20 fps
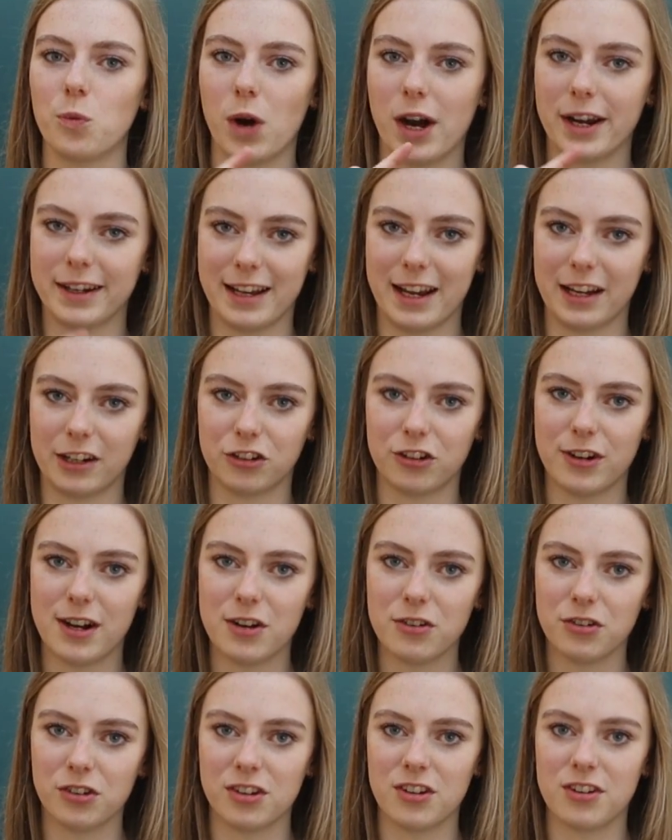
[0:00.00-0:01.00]
wide leg
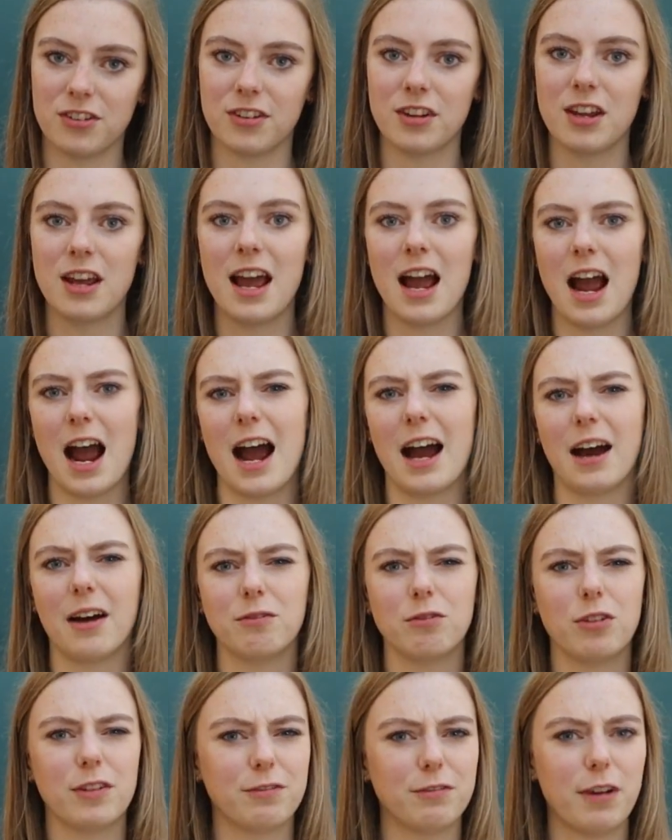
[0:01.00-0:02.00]
trousers,
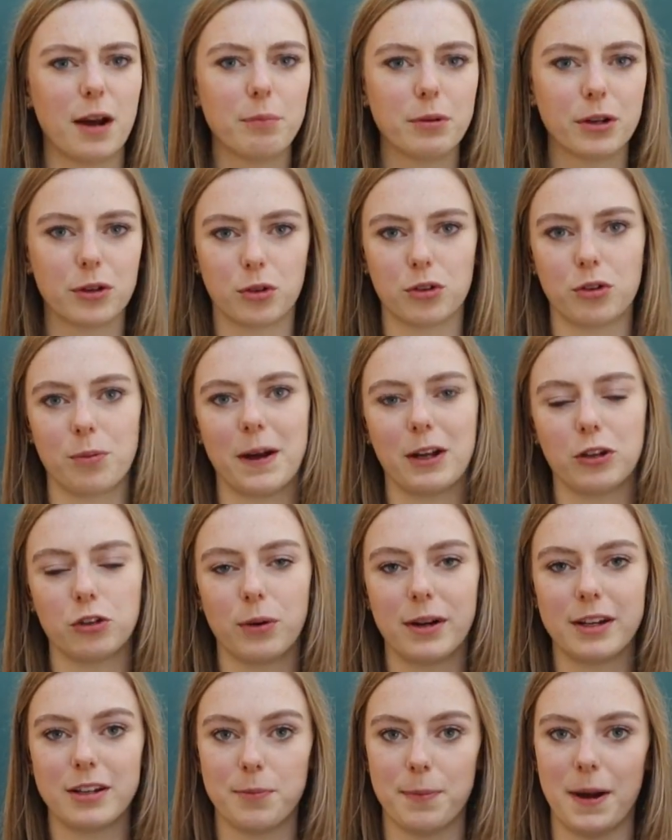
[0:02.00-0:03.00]
and the fabric was about
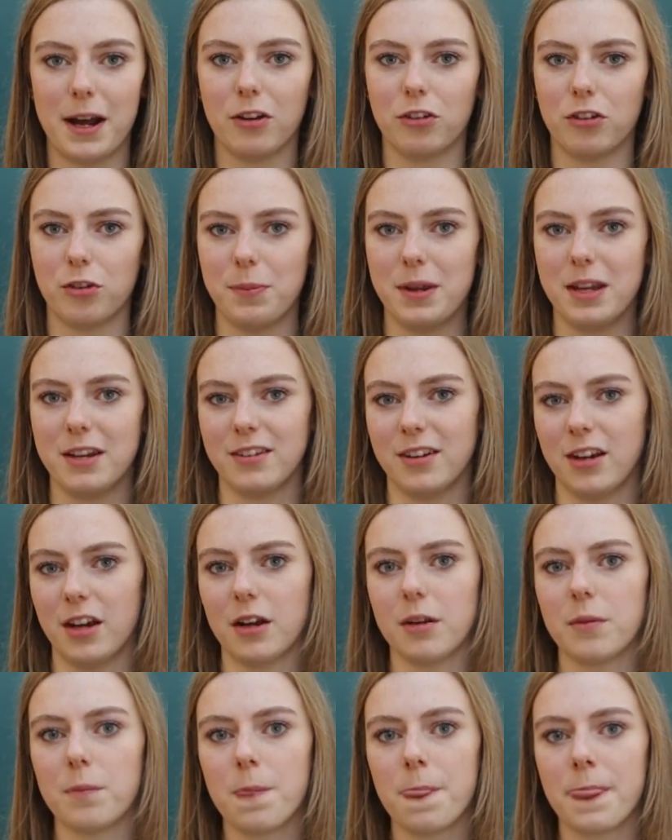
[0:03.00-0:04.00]
£20 a
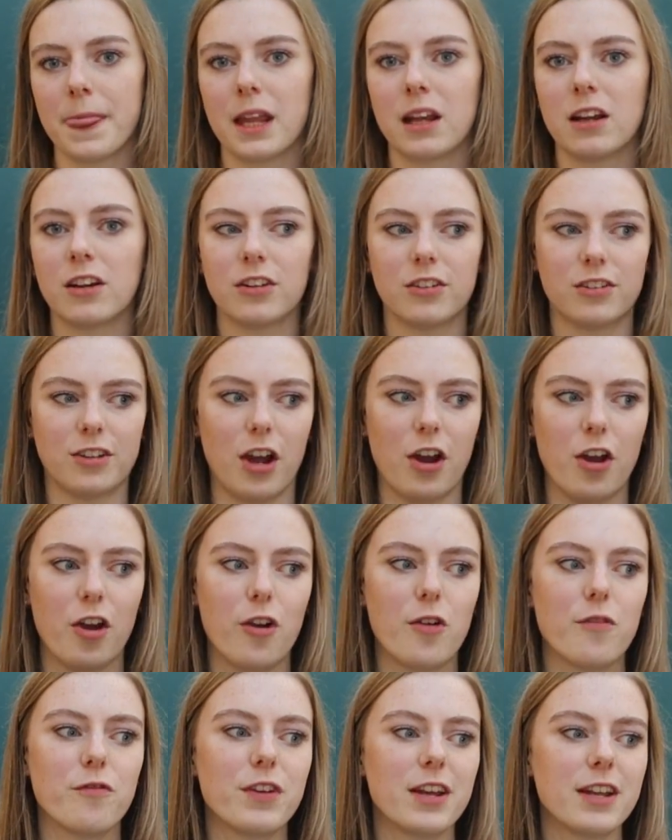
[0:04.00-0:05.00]
metre.
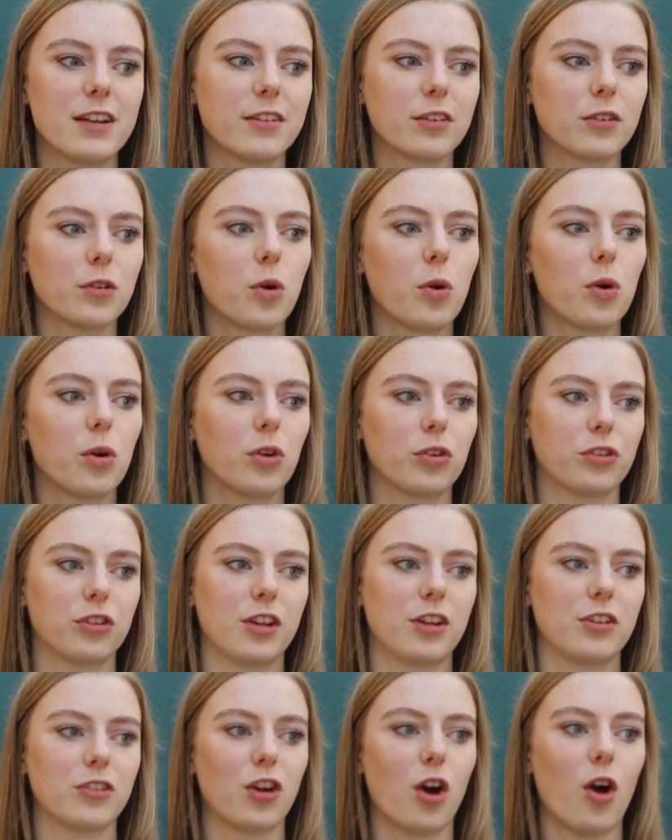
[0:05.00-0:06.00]
So this
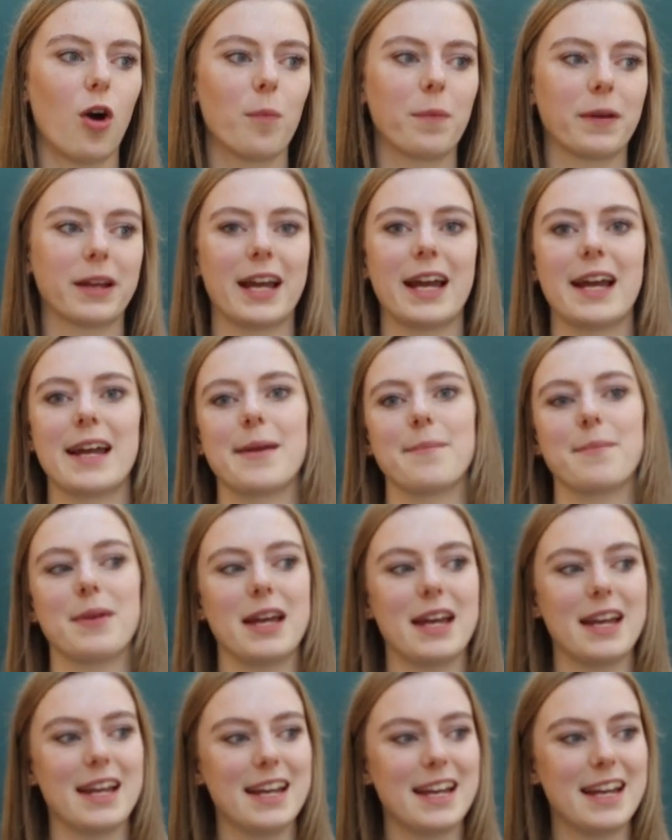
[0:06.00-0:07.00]
corset top came
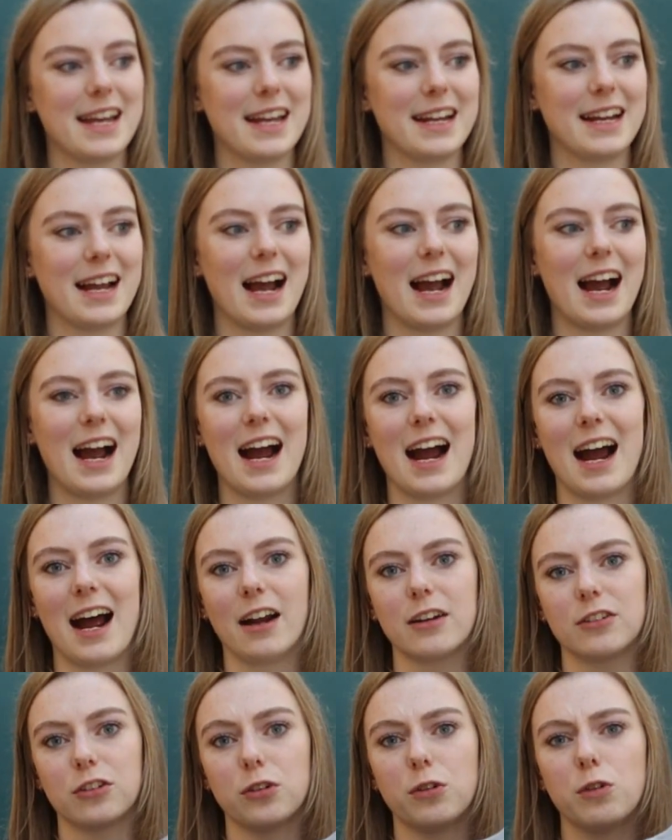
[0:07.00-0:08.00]
in
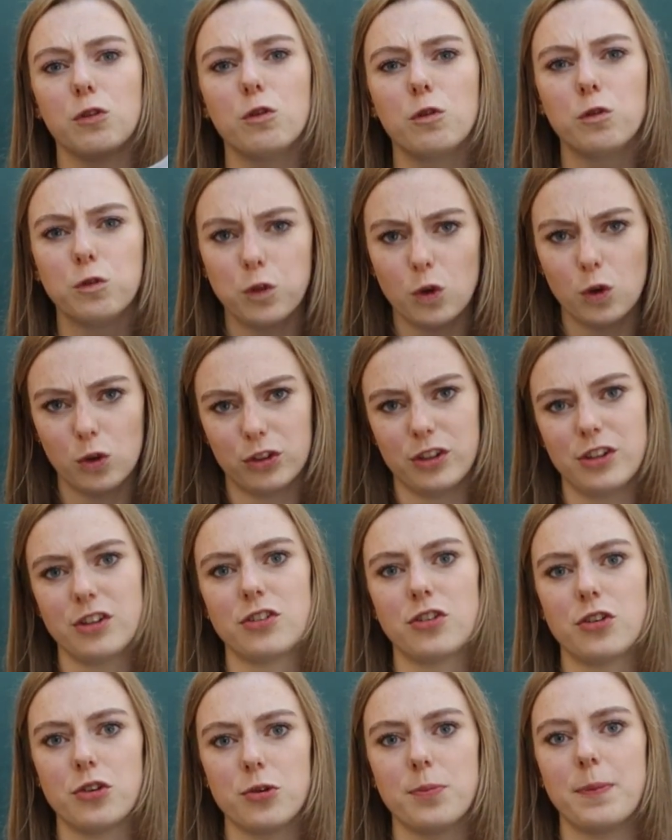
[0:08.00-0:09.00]
at
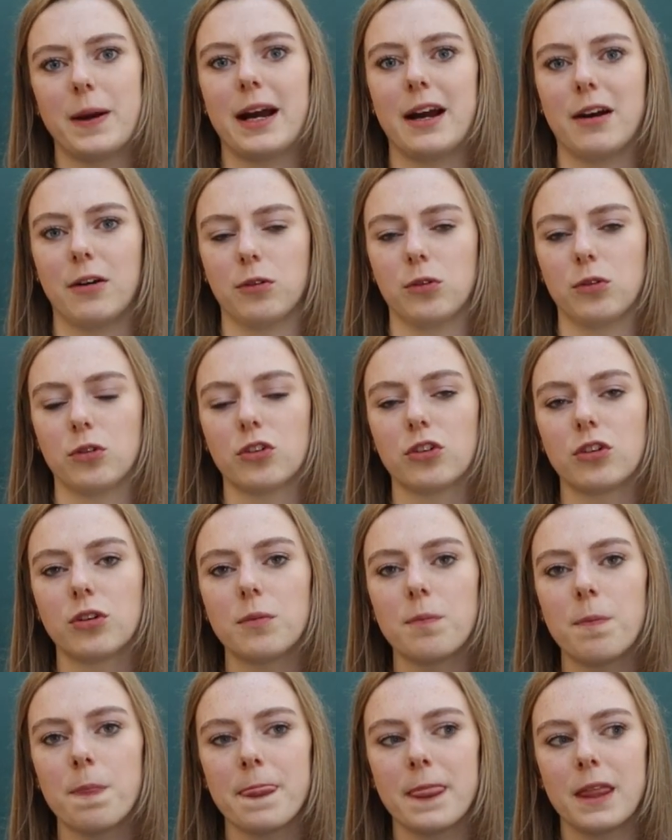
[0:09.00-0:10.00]
£42.
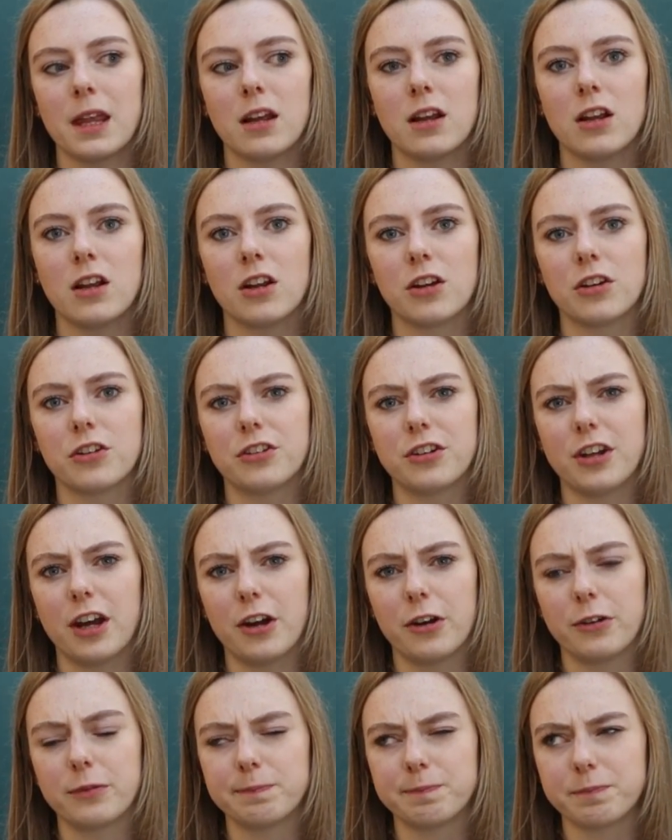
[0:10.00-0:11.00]

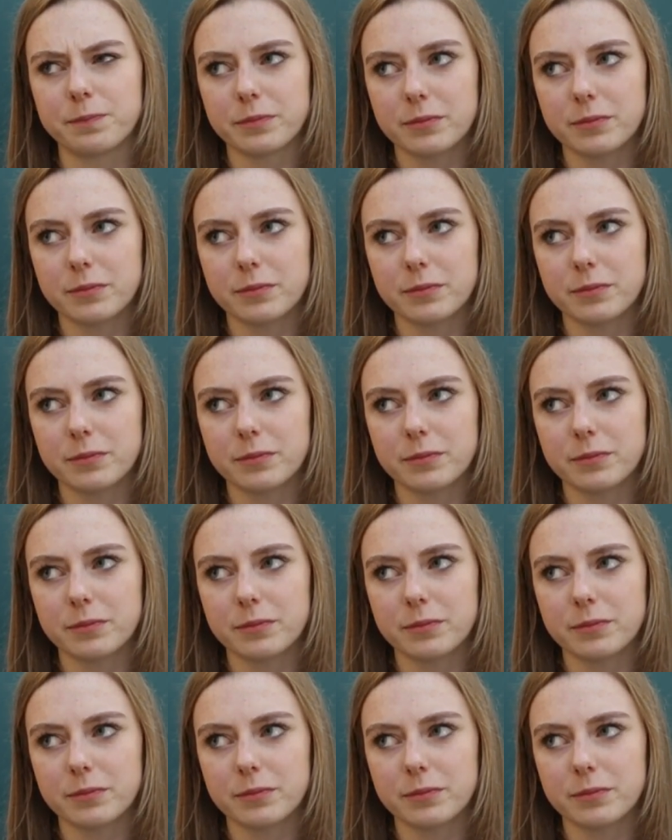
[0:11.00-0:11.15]
So